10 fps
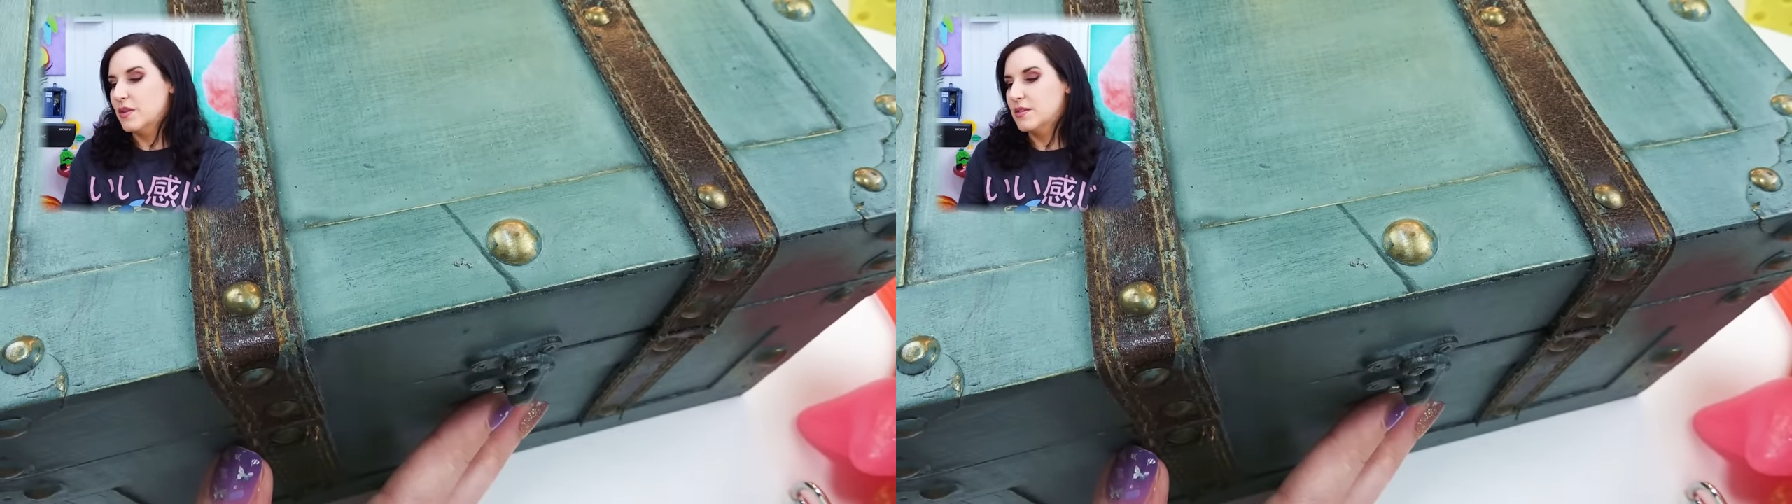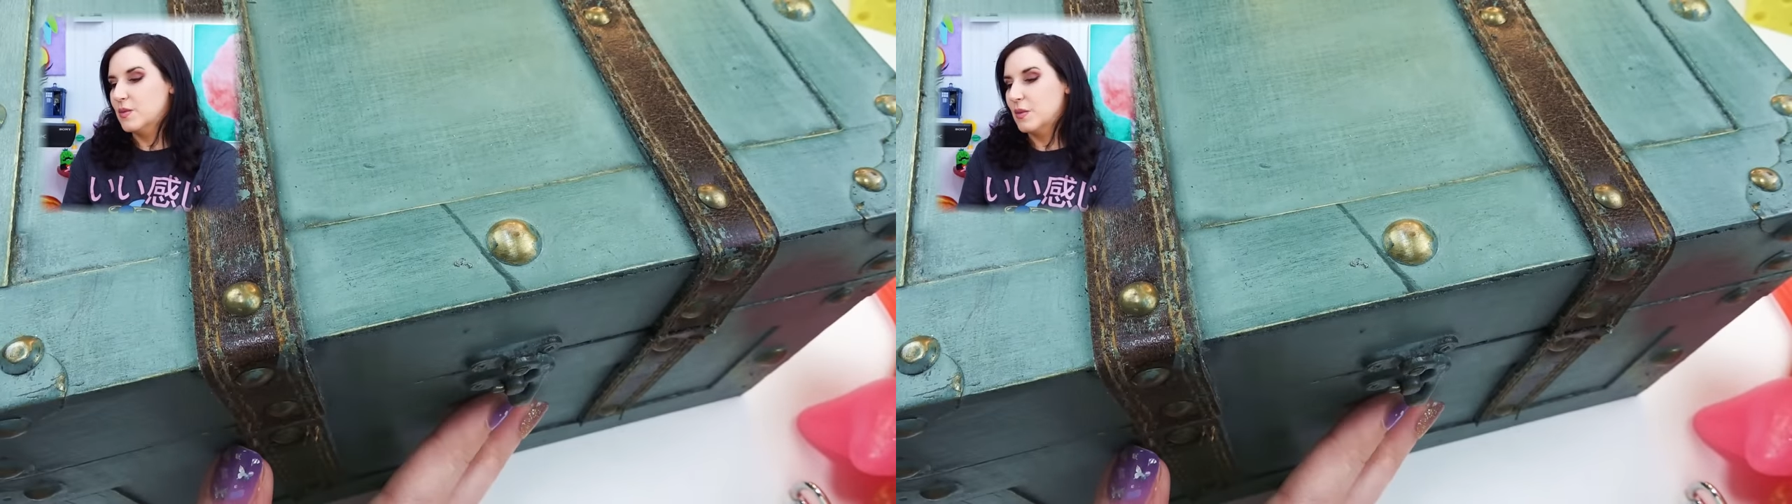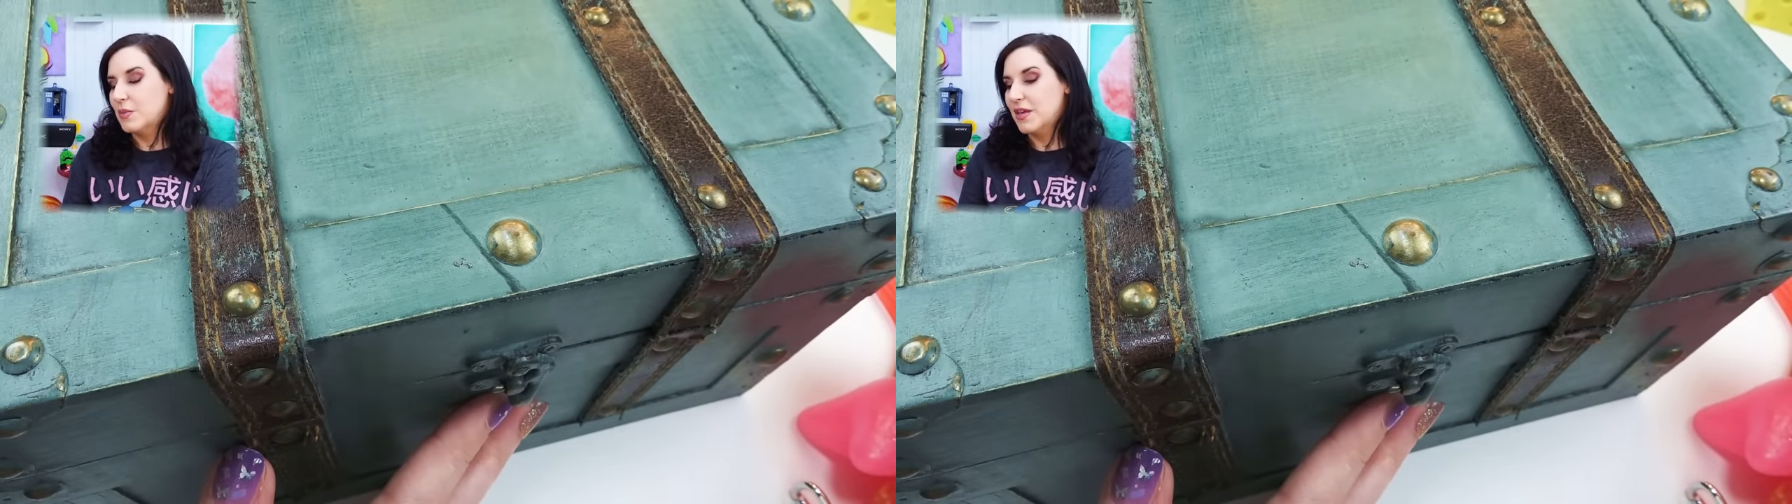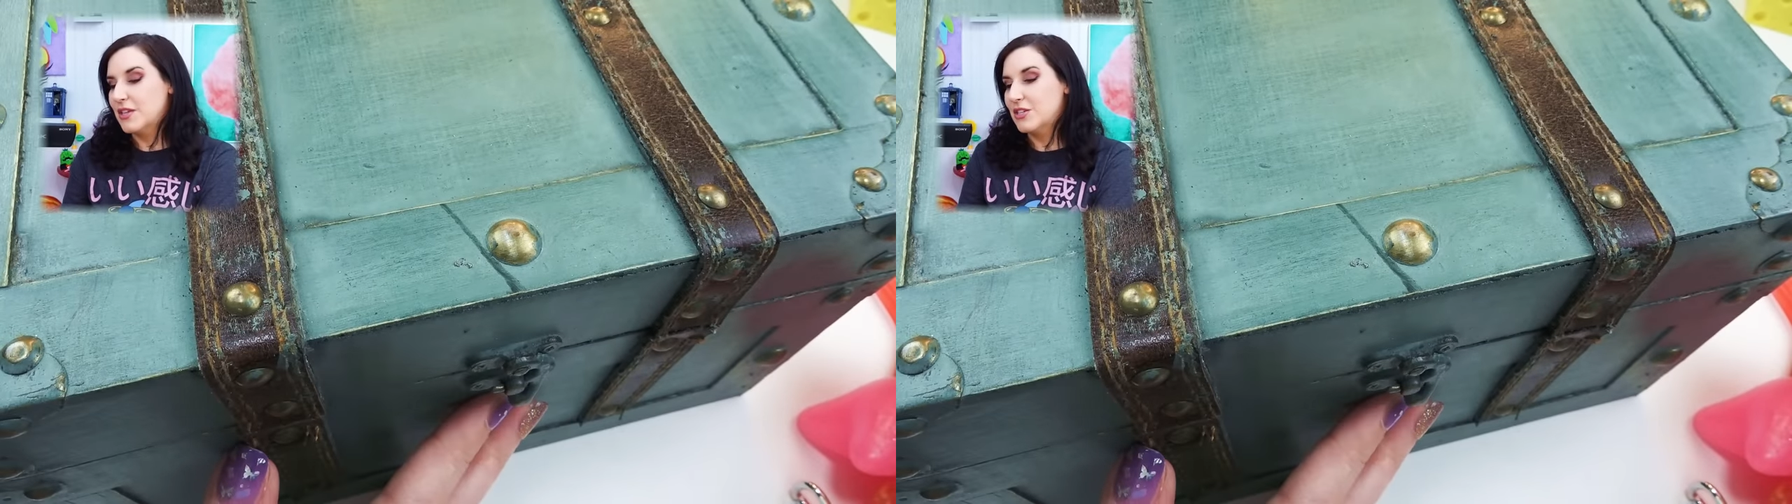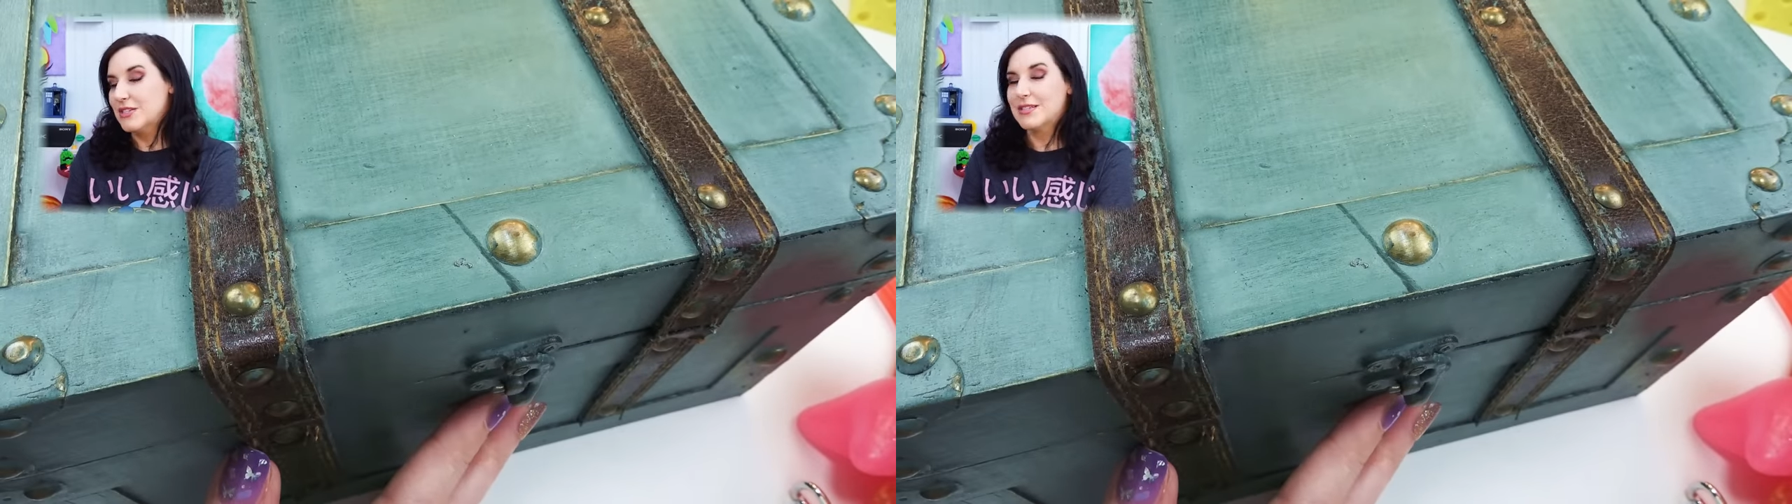this one
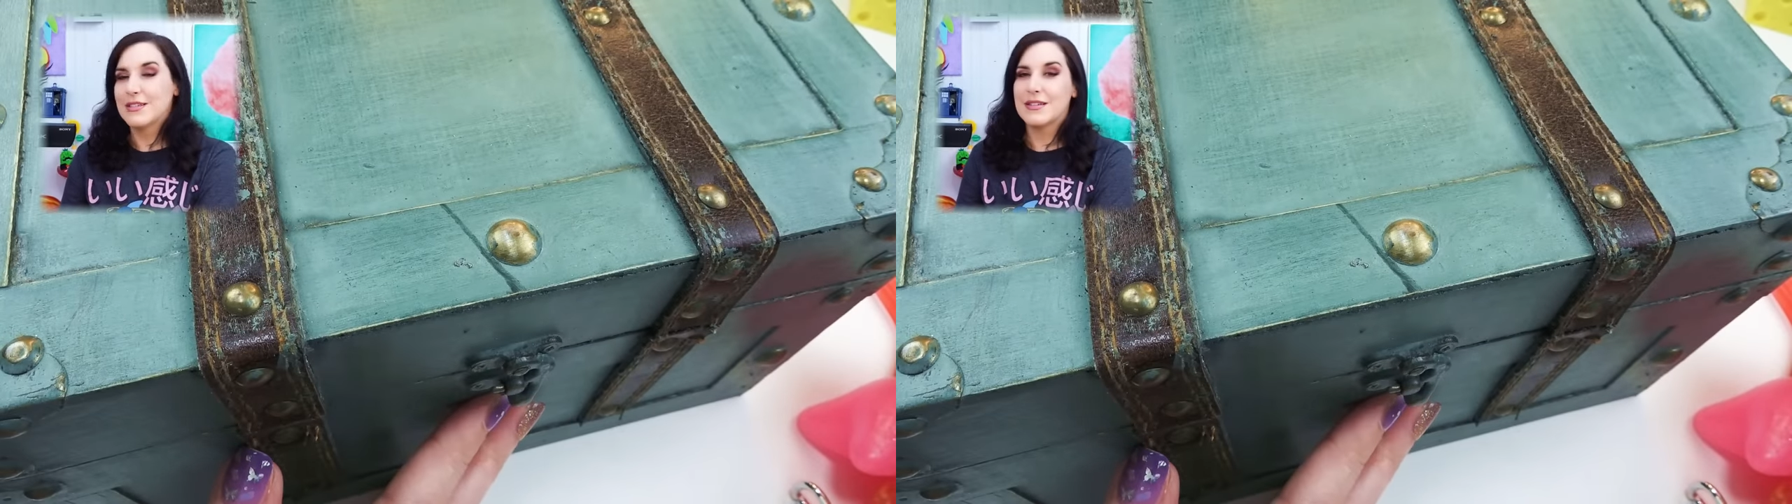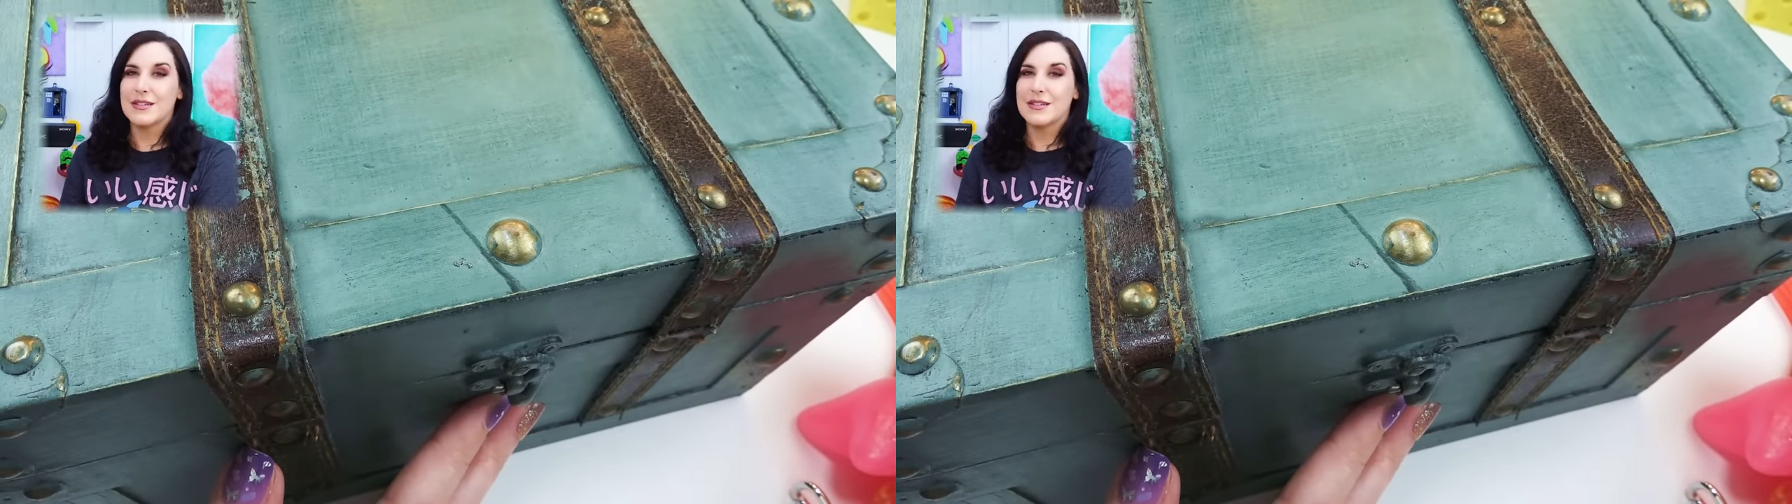because...